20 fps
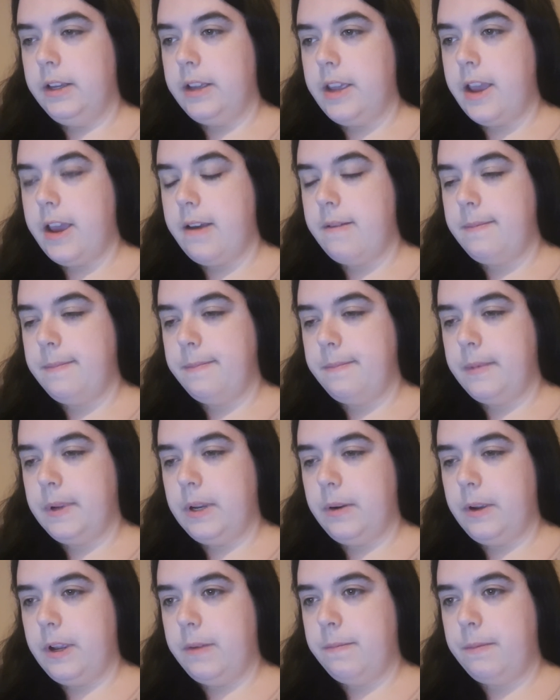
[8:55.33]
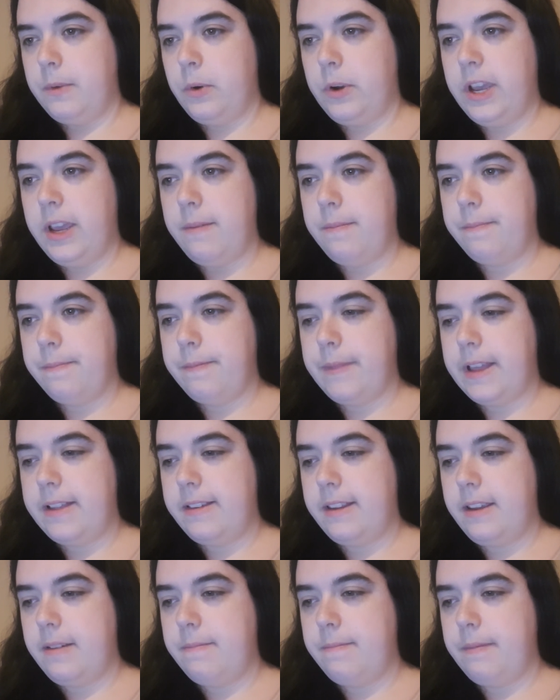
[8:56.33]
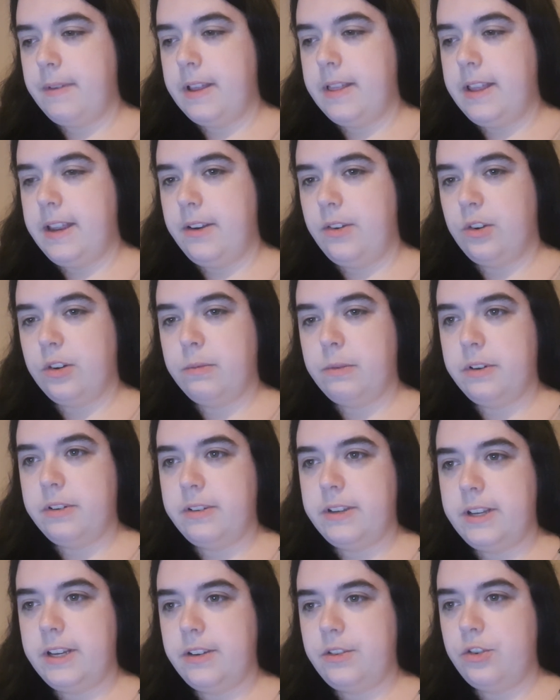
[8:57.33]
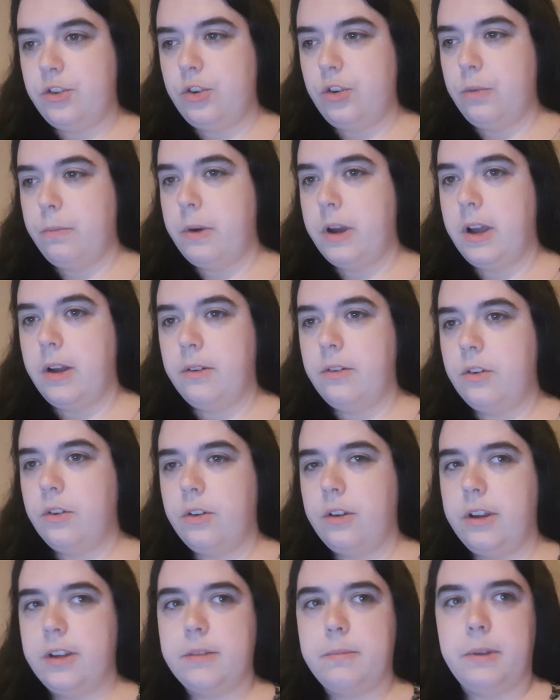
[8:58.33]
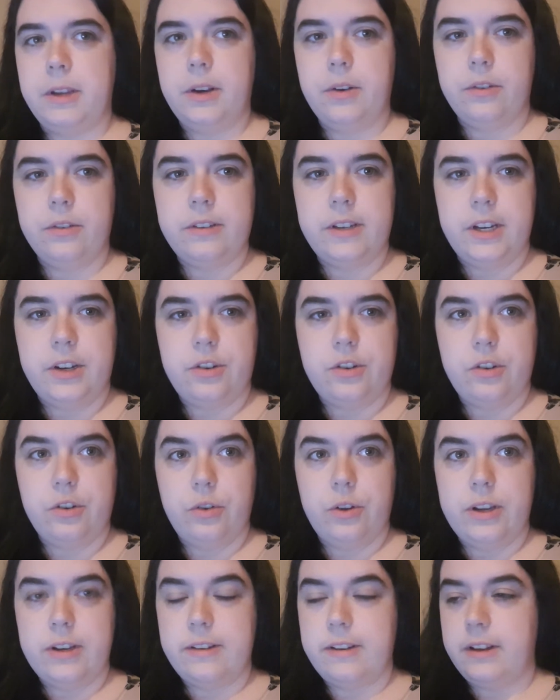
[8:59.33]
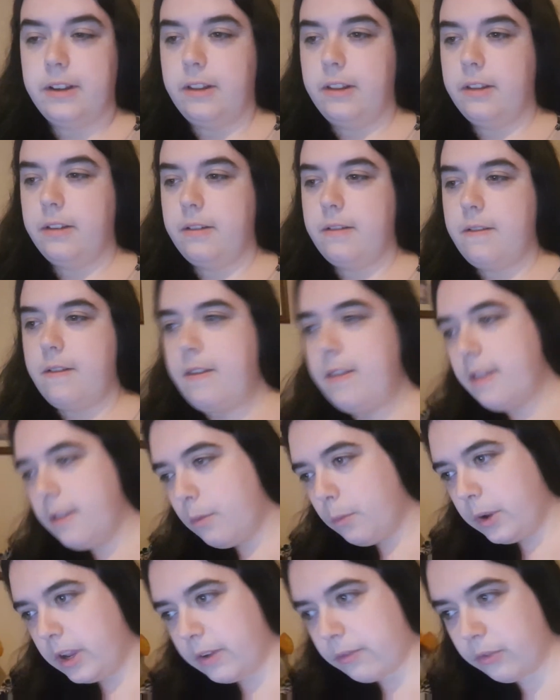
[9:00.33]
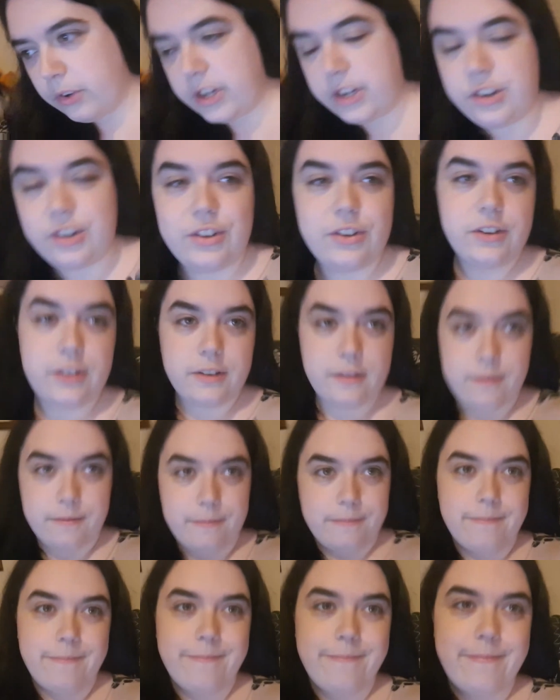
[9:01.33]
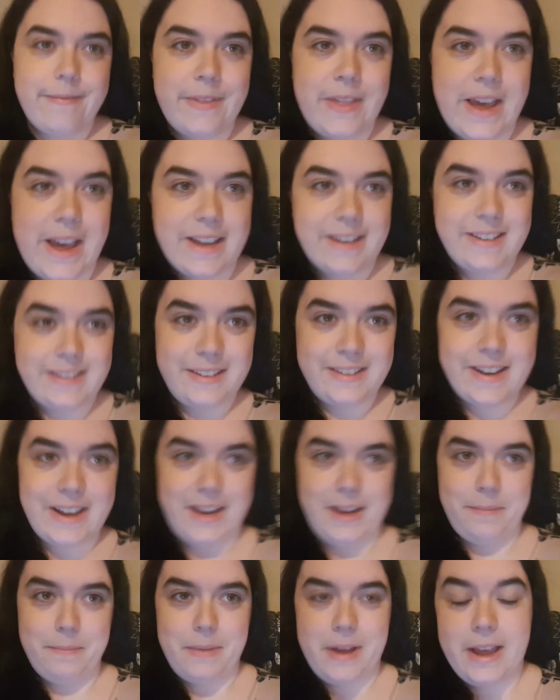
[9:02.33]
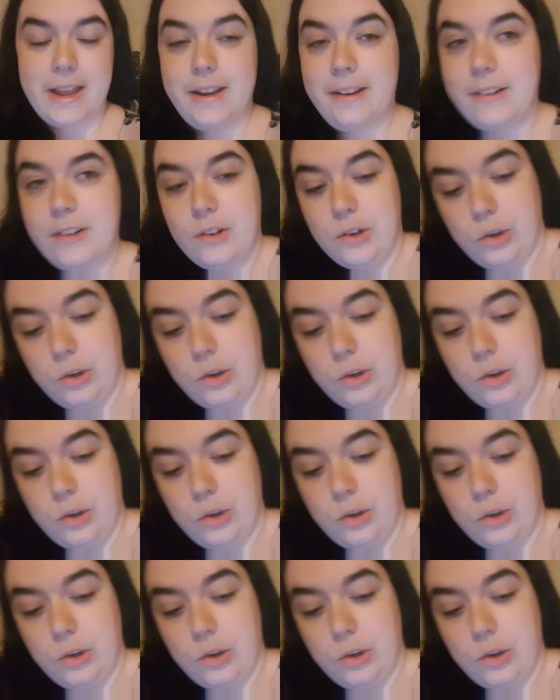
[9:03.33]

Yeah. Anyway, okay, that's it. And then it talks about stage two, but I'll not explain all stage two until we have reached that time, and